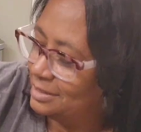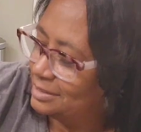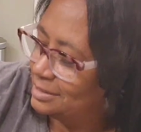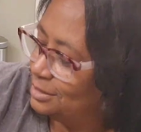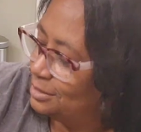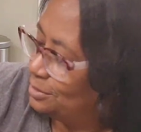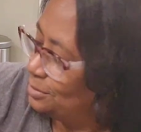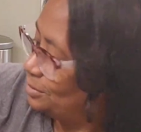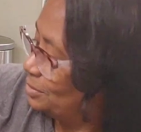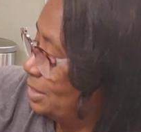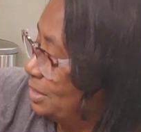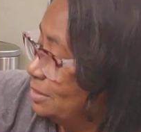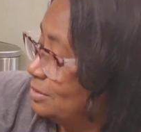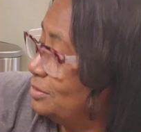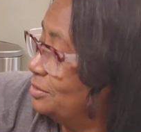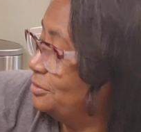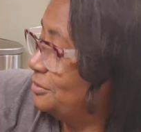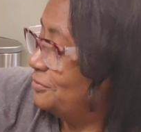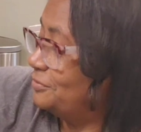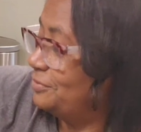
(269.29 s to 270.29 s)
So they're
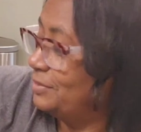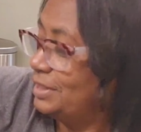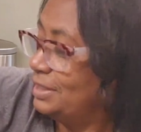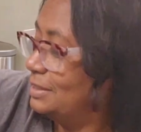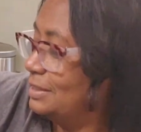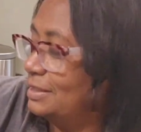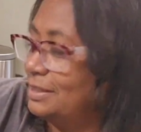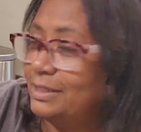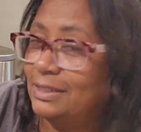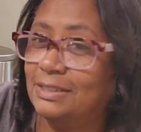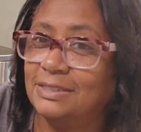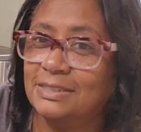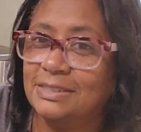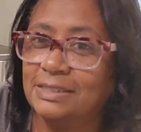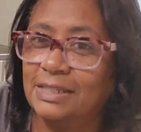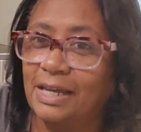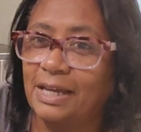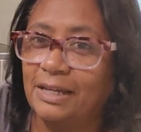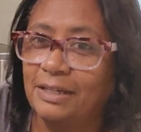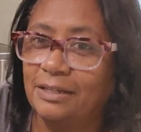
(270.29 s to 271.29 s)
gonna fit
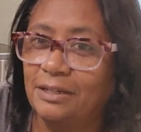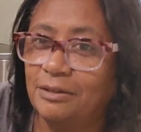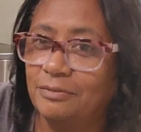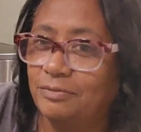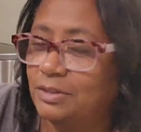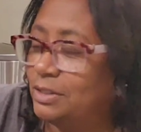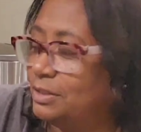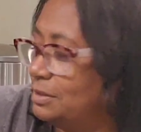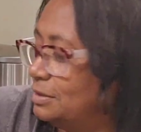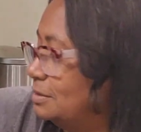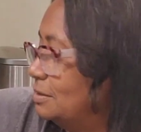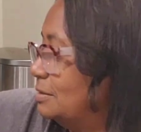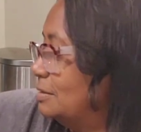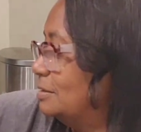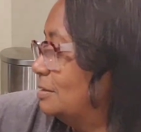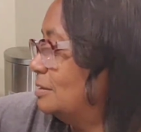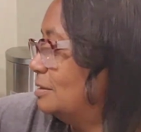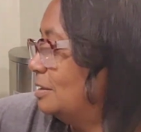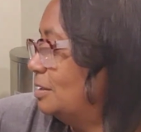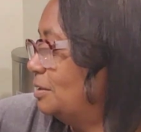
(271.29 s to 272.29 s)
inside of the
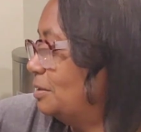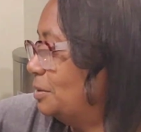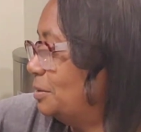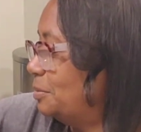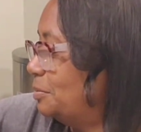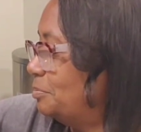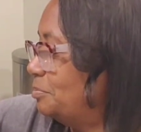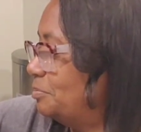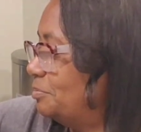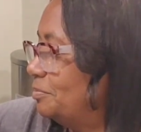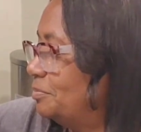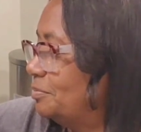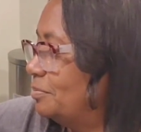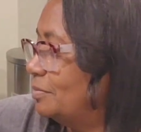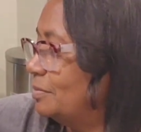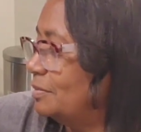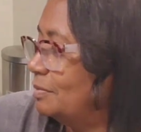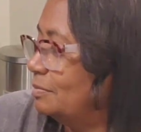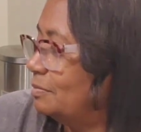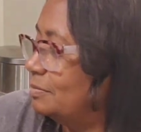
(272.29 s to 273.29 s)
um,
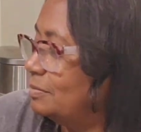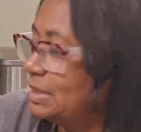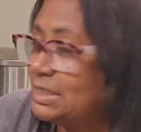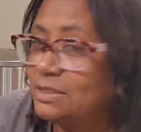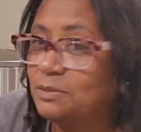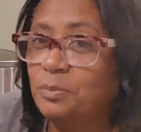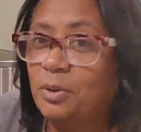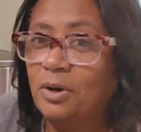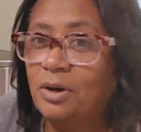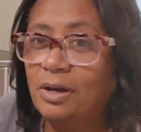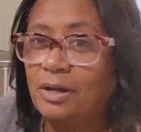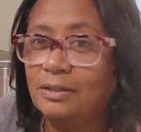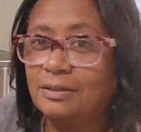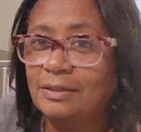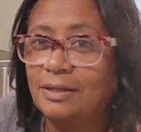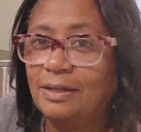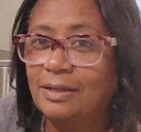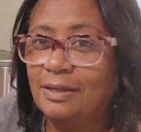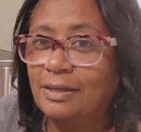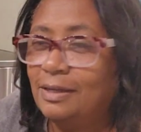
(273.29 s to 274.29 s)
this part
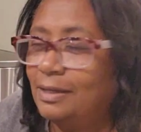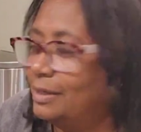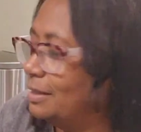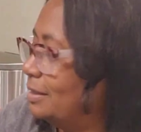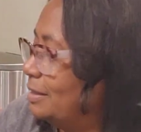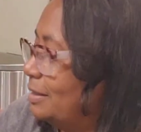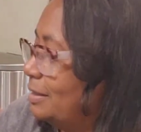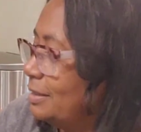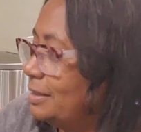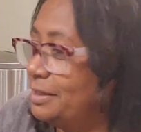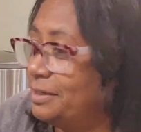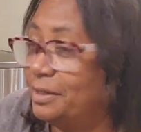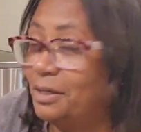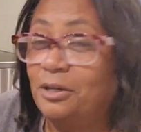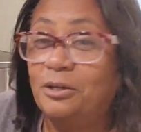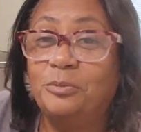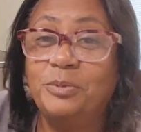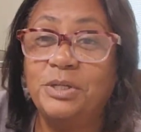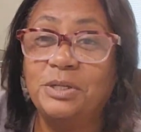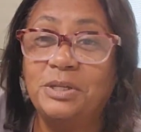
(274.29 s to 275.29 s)
and it'll
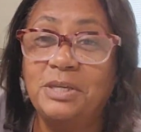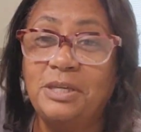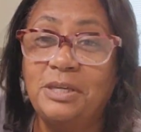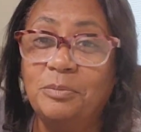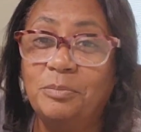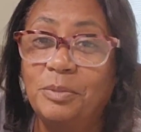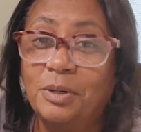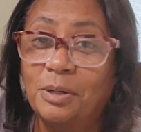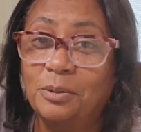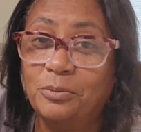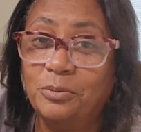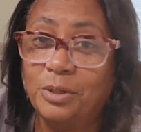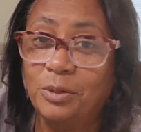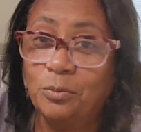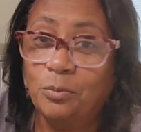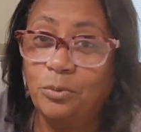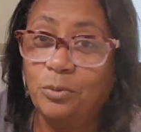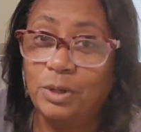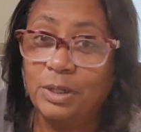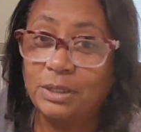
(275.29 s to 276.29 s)
help you keep up
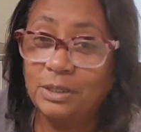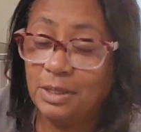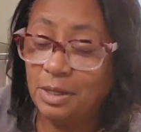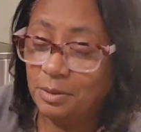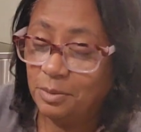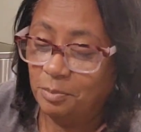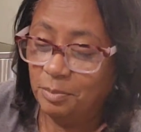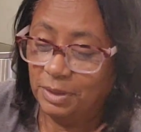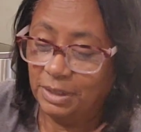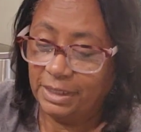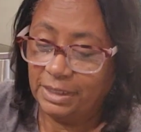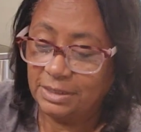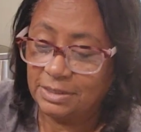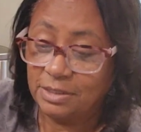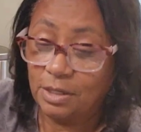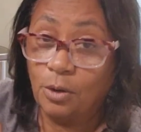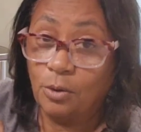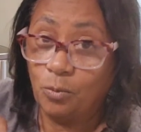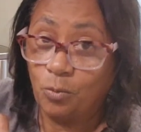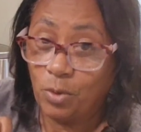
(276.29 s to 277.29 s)
with what
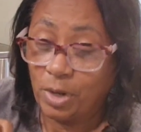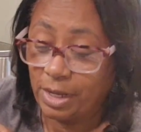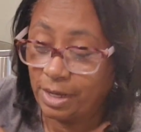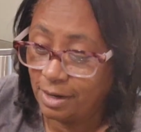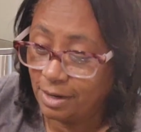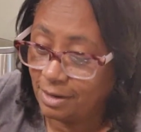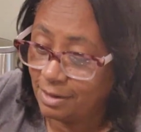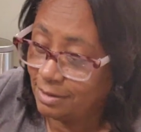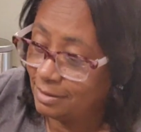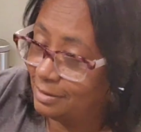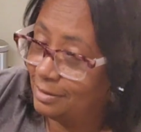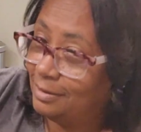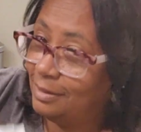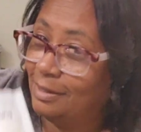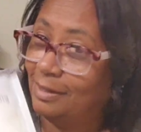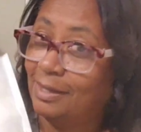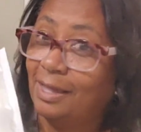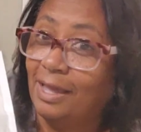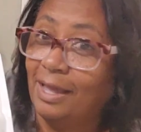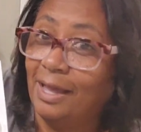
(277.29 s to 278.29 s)
plants are where.
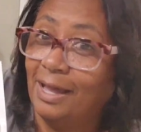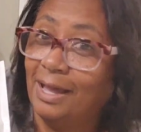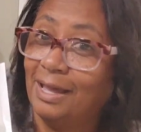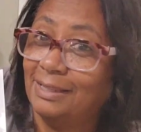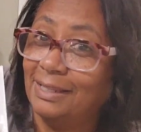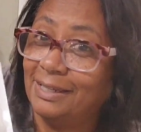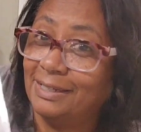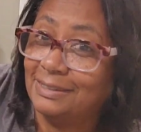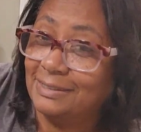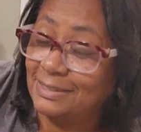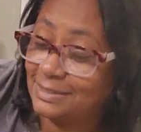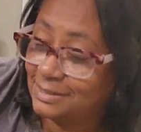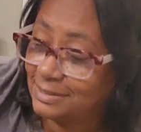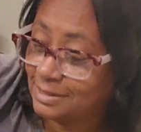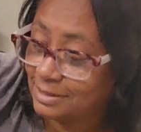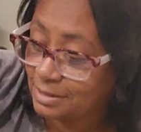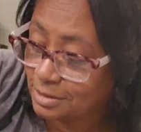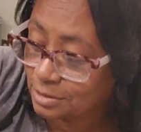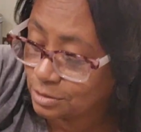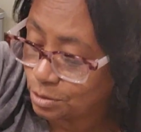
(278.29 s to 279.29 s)
I like this,
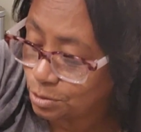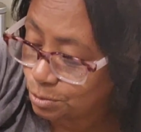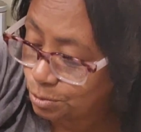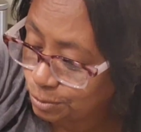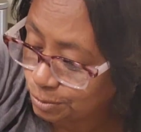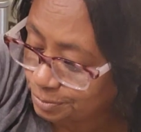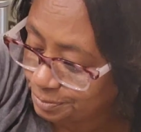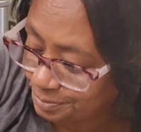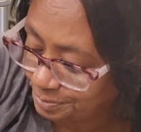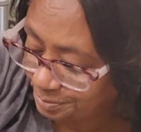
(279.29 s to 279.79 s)
this is cool.